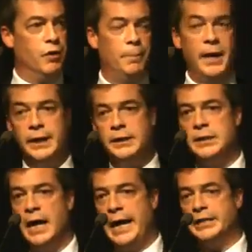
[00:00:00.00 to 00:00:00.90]

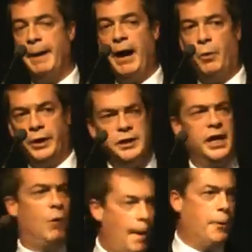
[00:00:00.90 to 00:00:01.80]
Europeans is about wanting
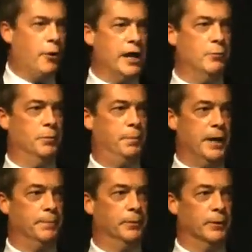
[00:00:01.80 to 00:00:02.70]
to cooperate with
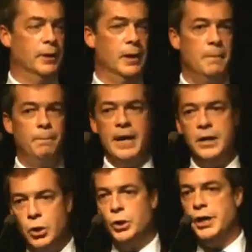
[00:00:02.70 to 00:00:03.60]
people.
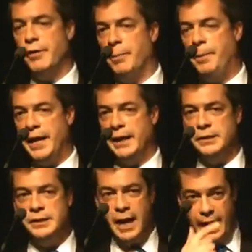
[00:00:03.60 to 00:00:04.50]
Being good
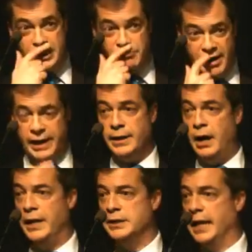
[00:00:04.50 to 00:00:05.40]
Europeans is
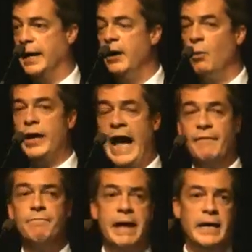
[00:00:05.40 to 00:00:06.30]
recognising we
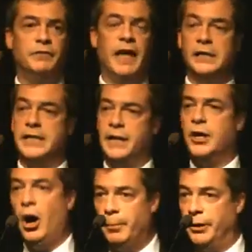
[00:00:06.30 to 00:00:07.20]
have many things
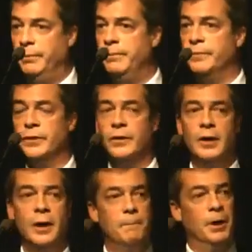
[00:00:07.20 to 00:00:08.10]
in common,
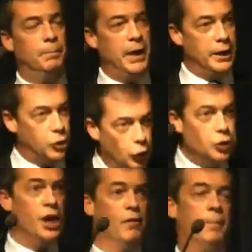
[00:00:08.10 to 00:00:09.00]
but being
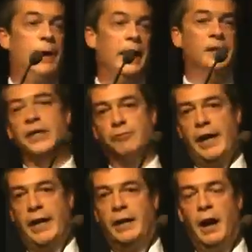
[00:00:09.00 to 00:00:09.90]
good Europeans is
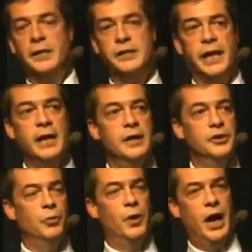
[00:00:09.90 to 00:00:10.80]

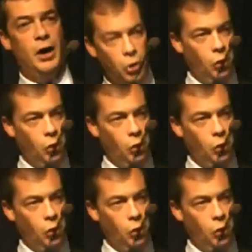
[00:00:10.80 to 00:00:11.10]
recognising that we are